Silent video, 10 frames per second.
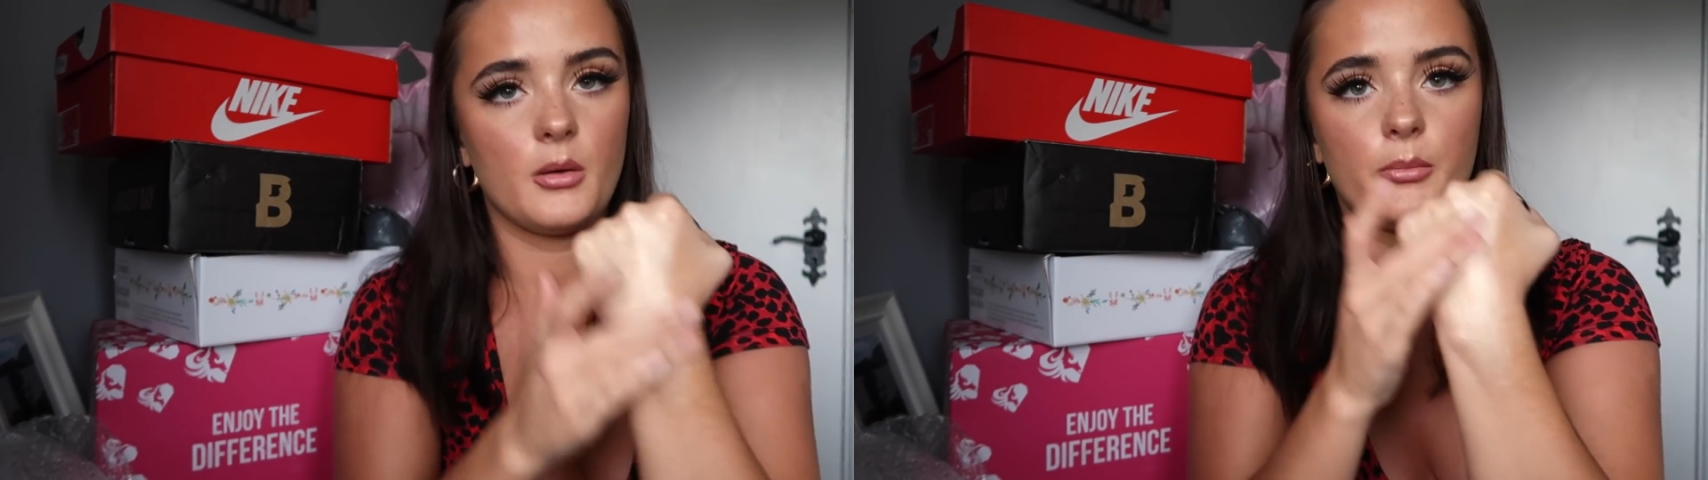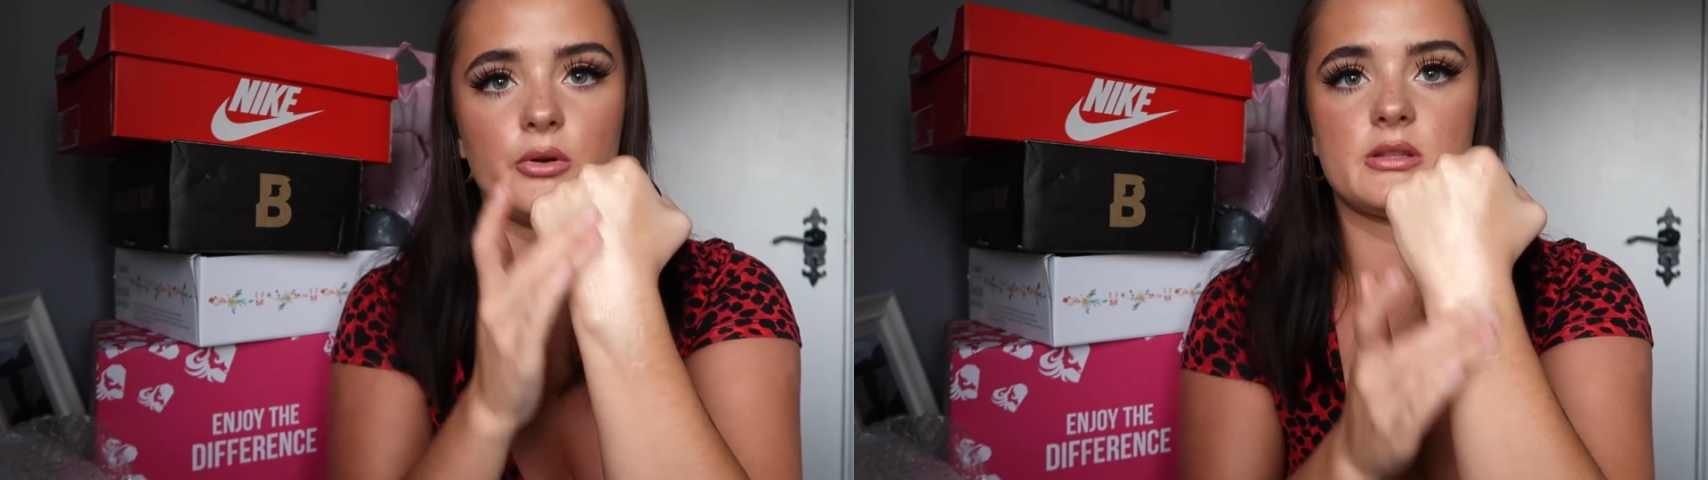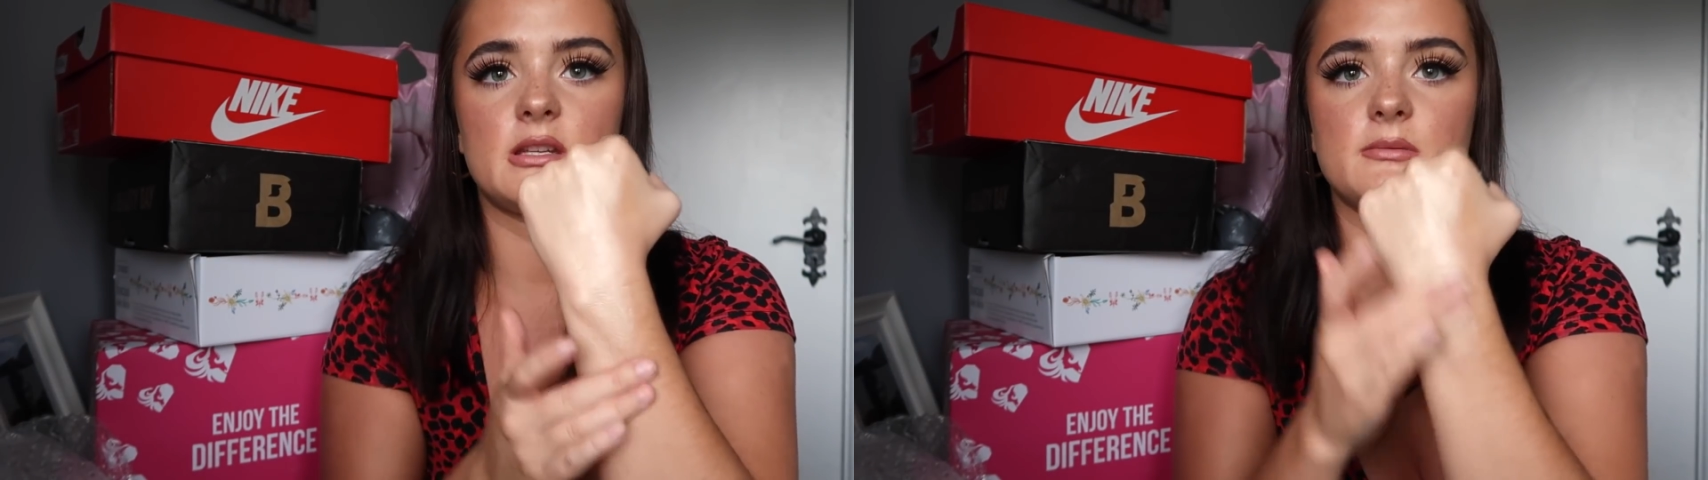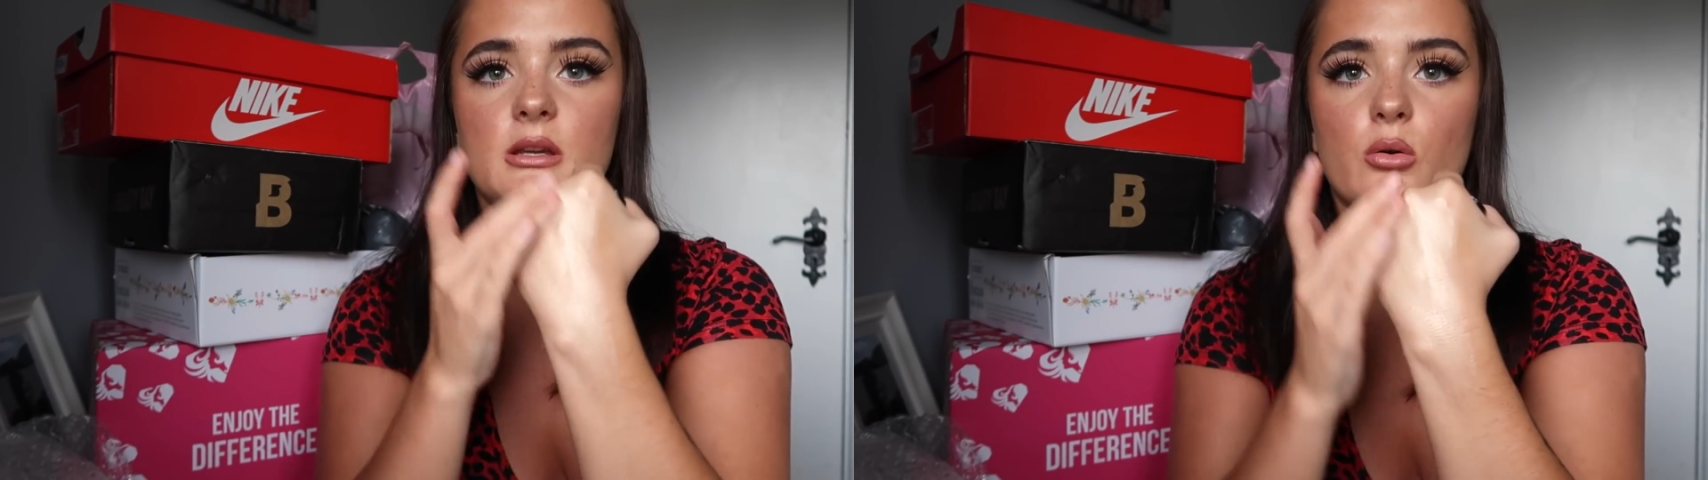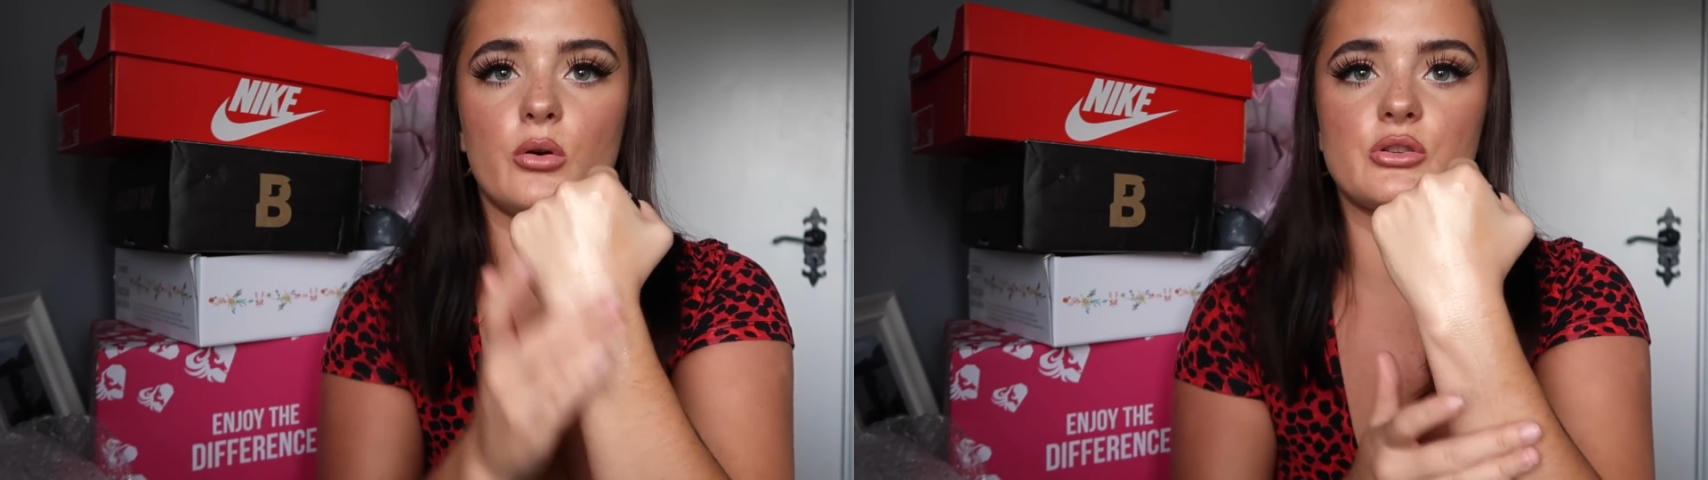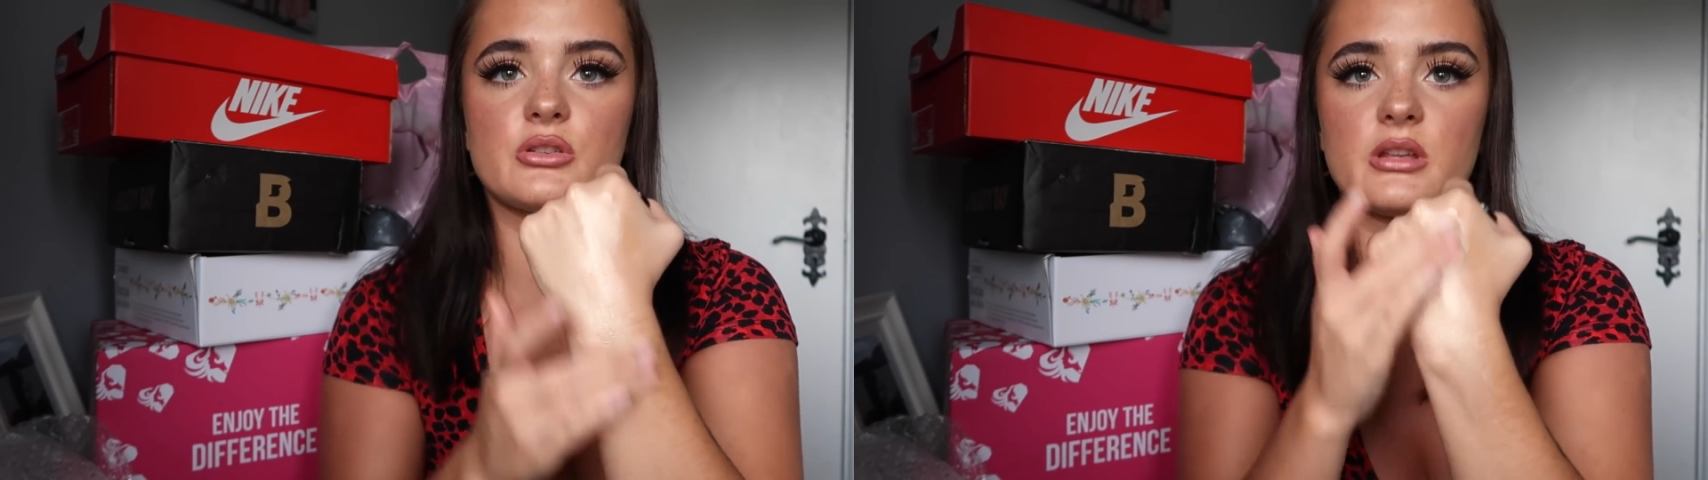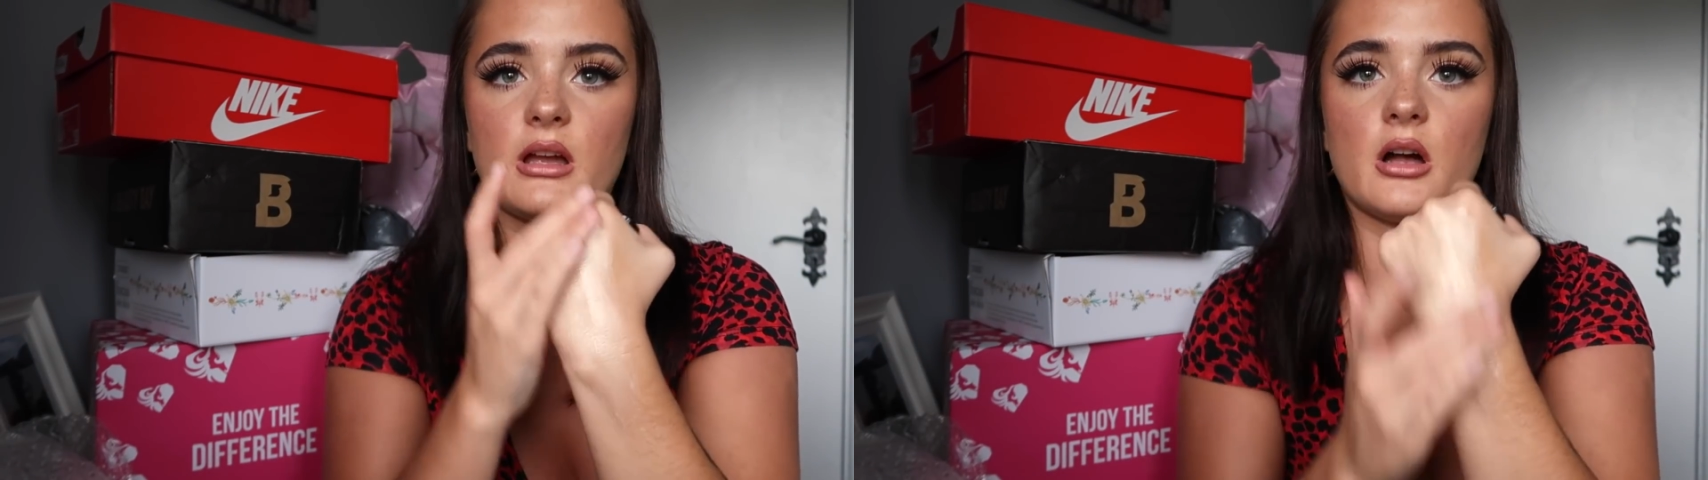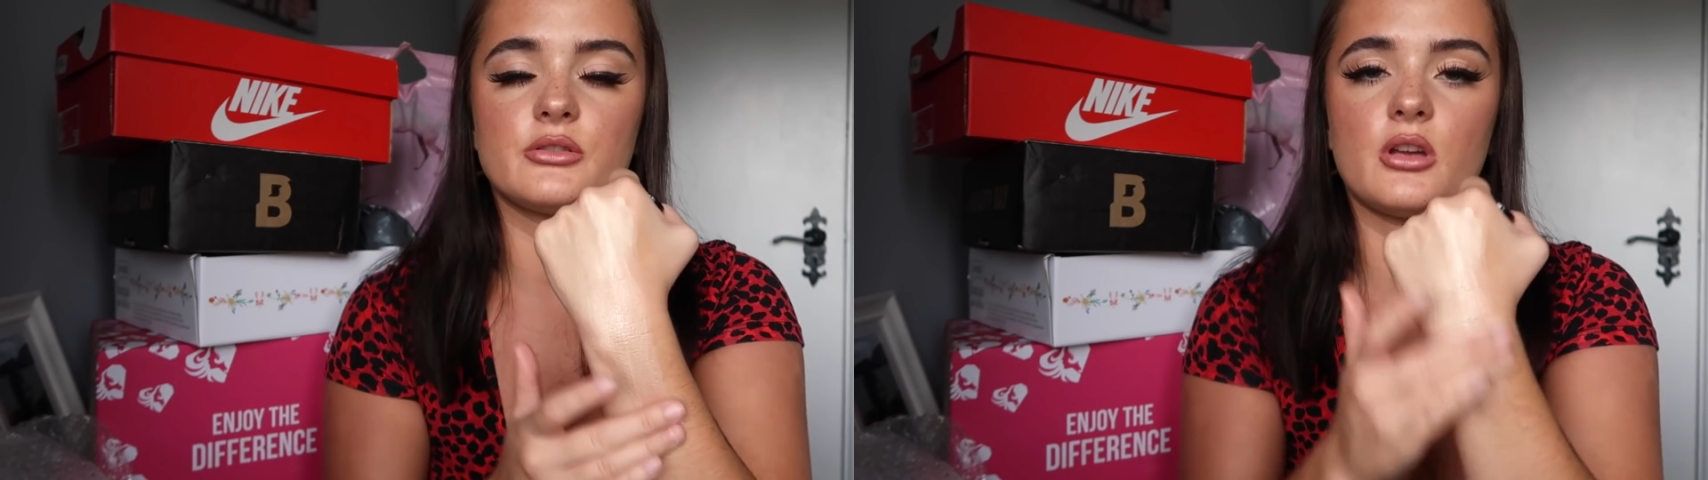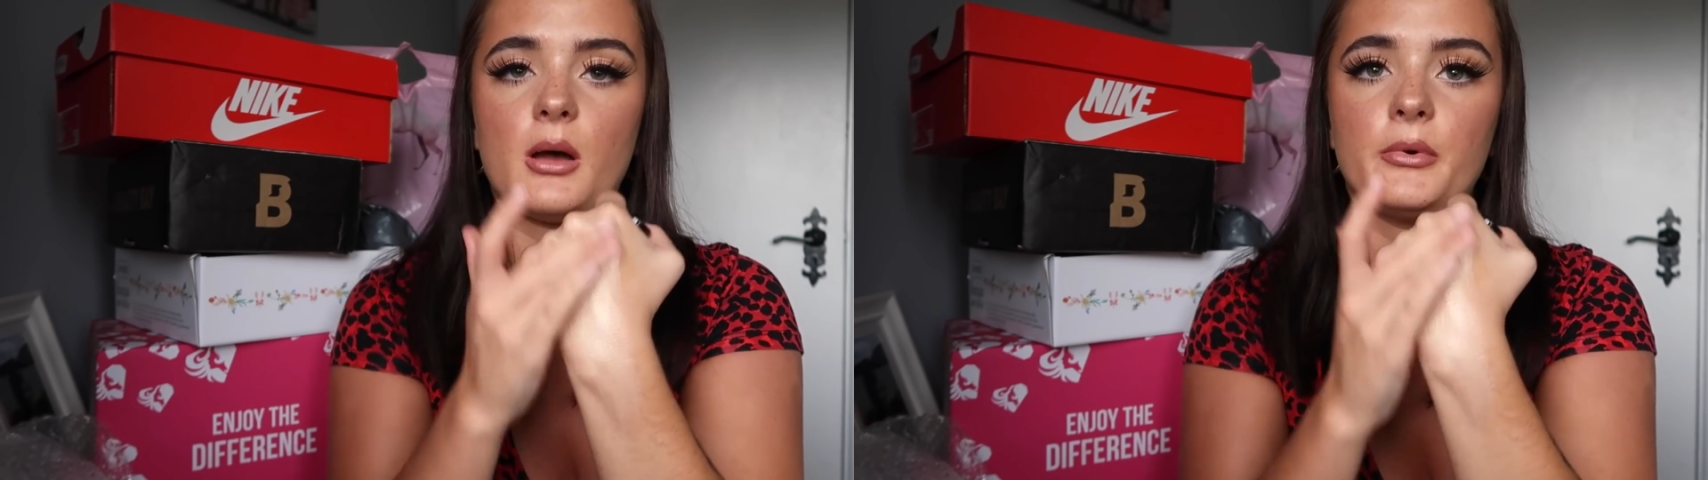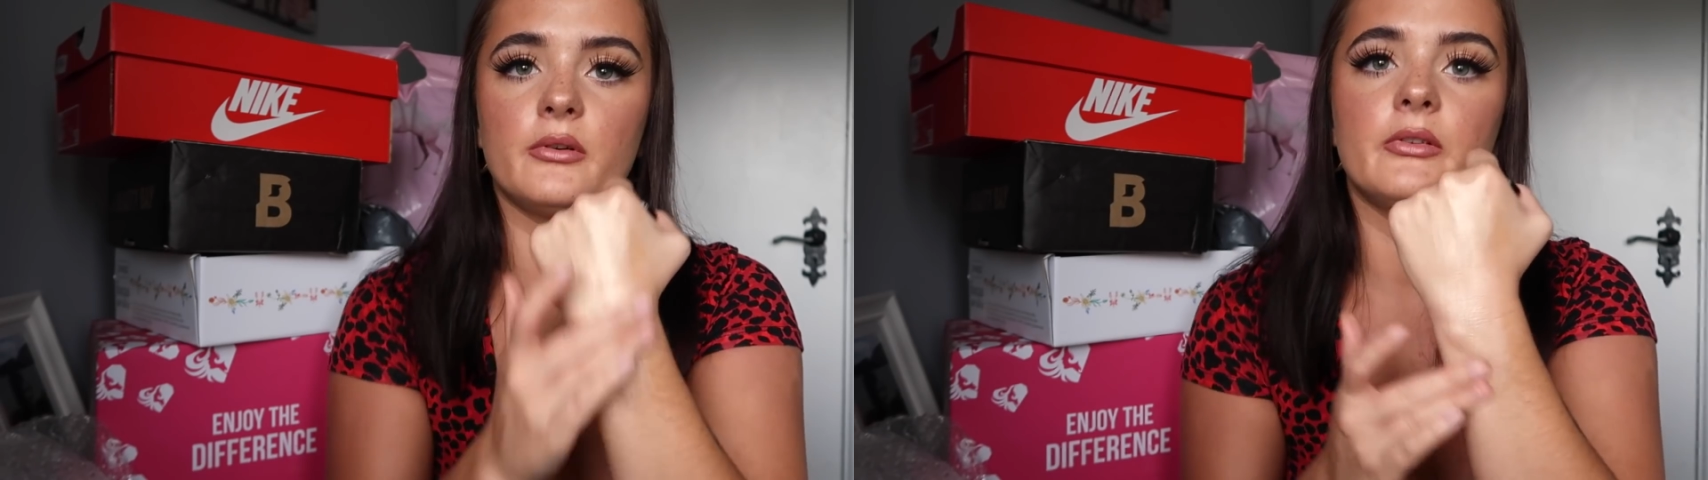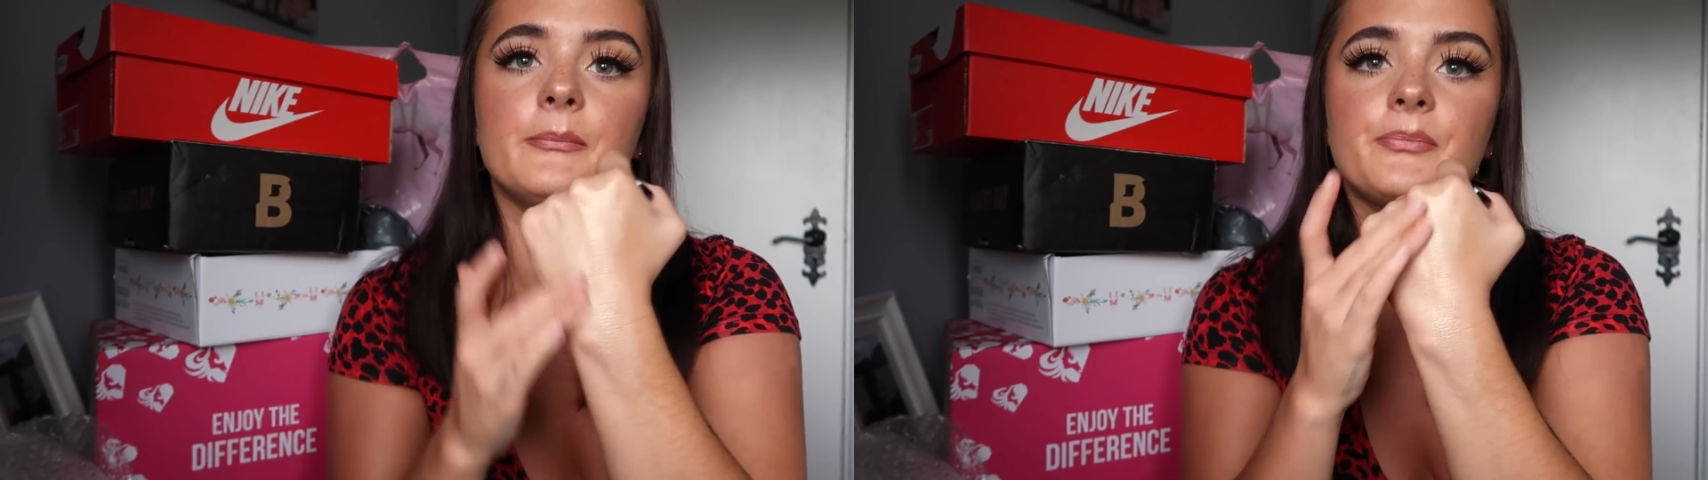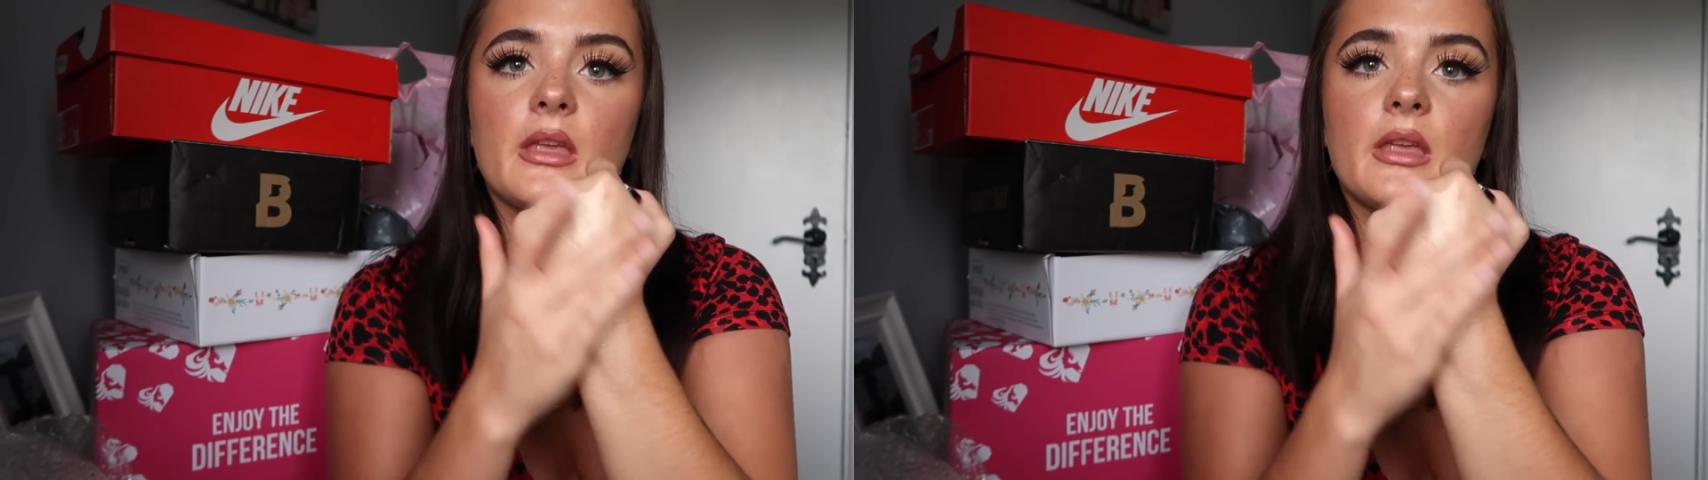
But it's meant to be gorgeous, like on top of